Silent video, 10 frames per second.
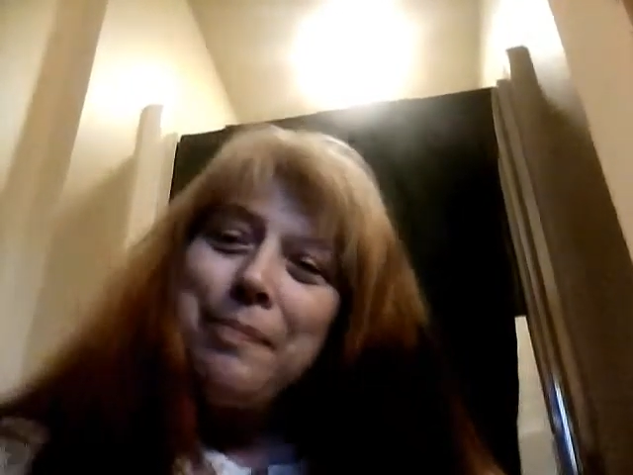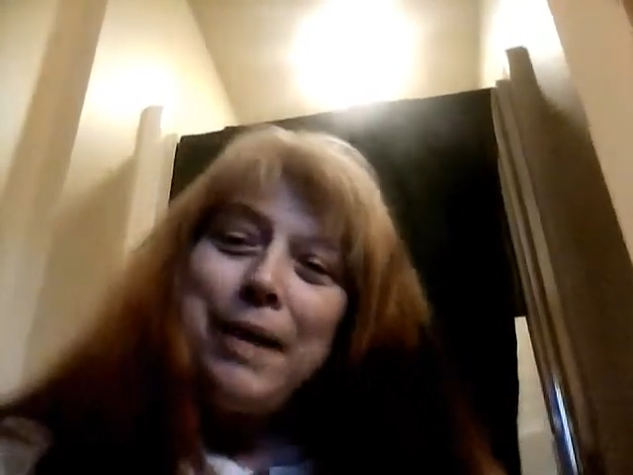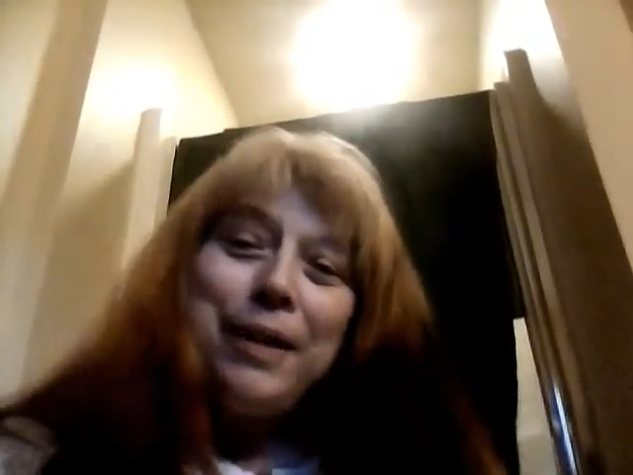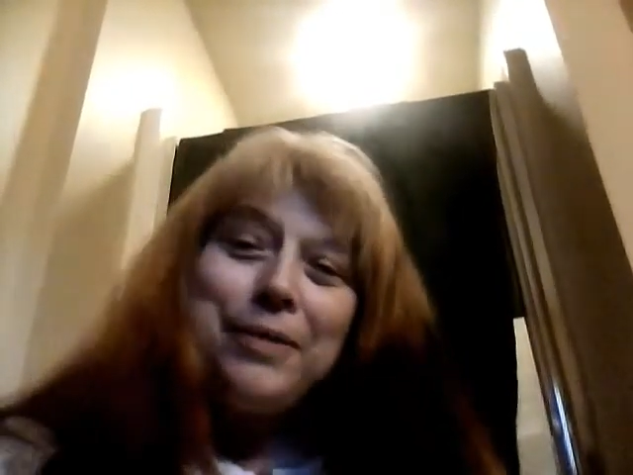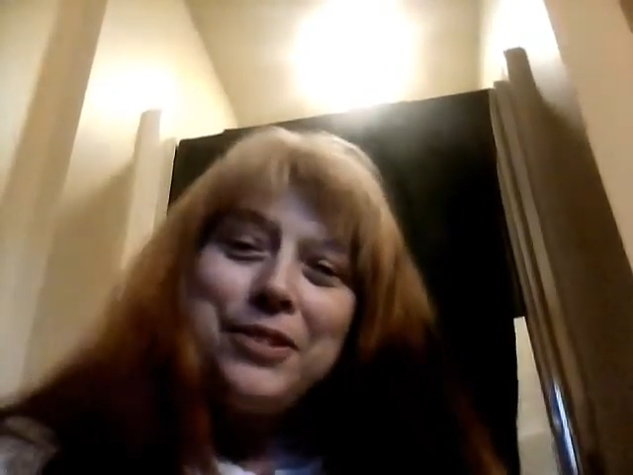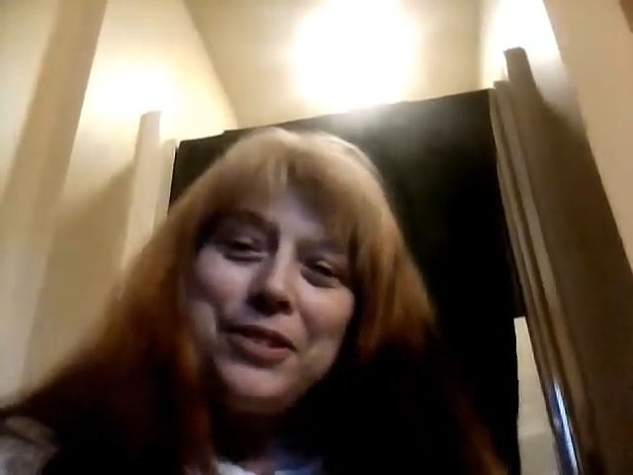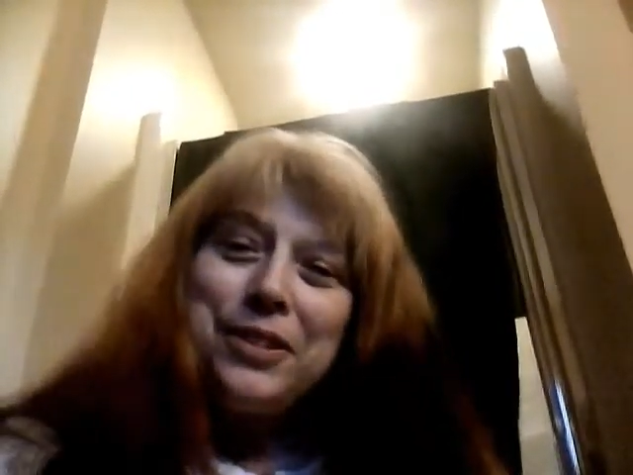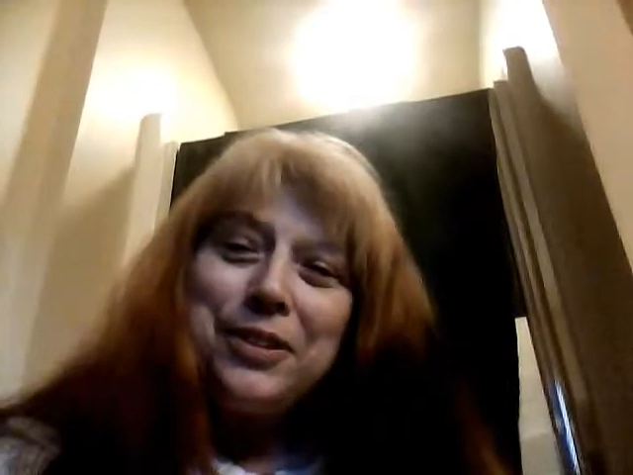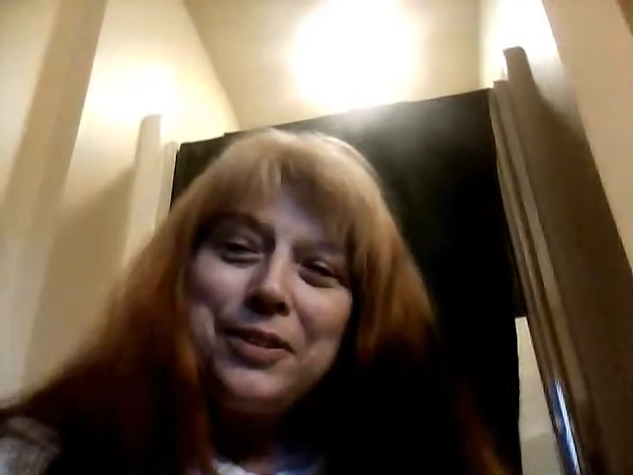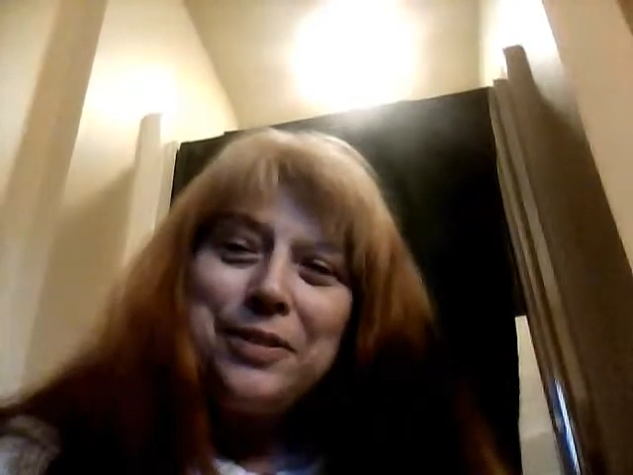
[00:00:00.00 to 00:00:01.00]
about
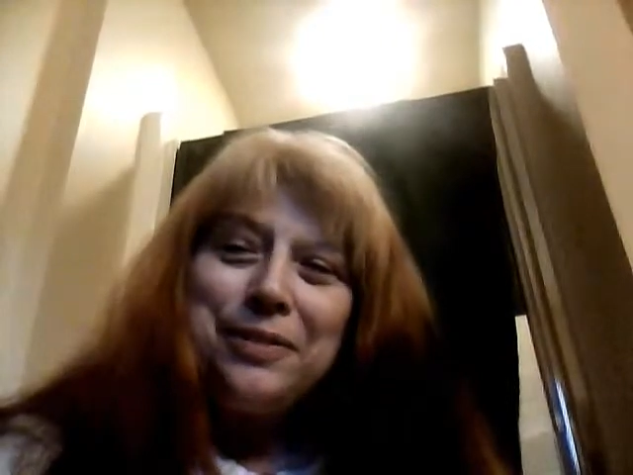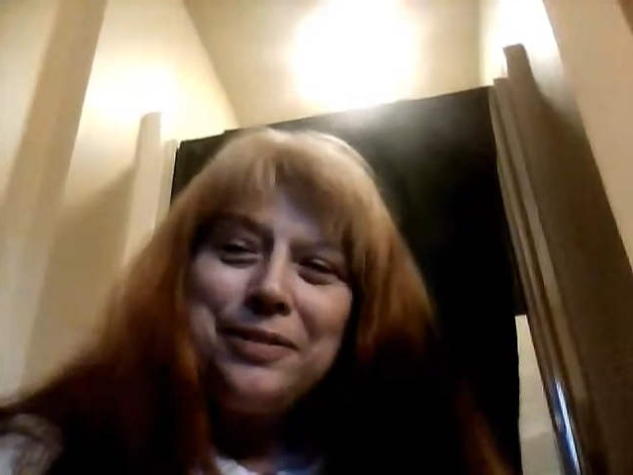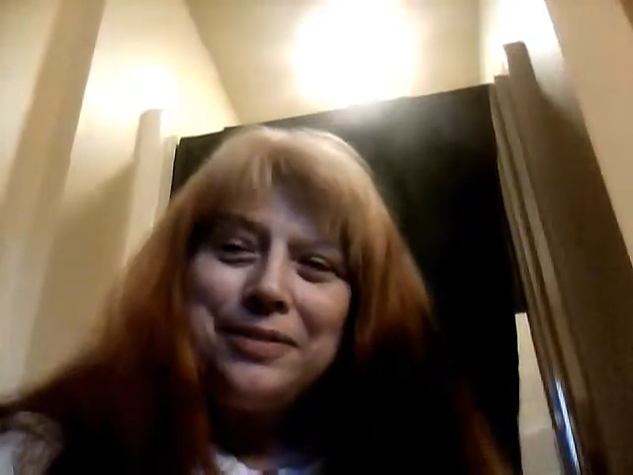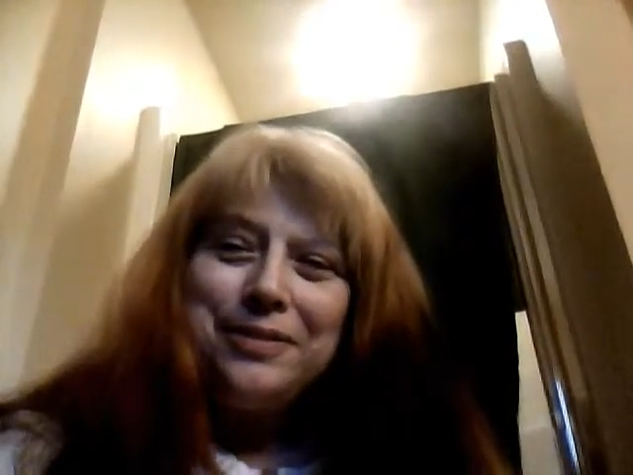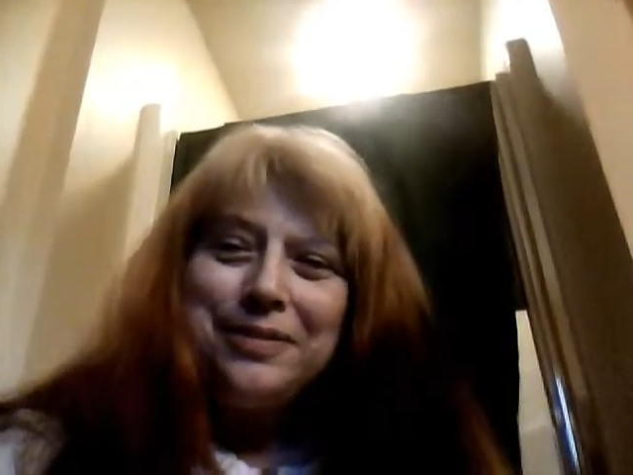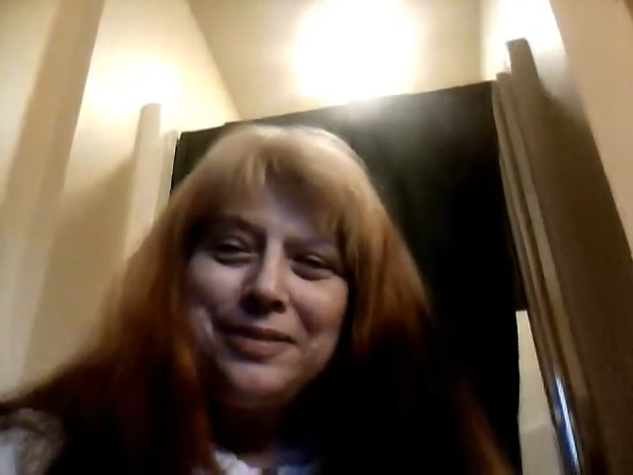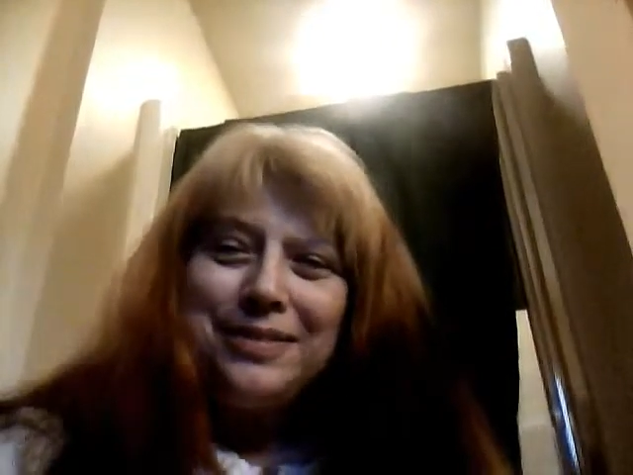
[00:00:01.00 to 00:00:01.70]
you.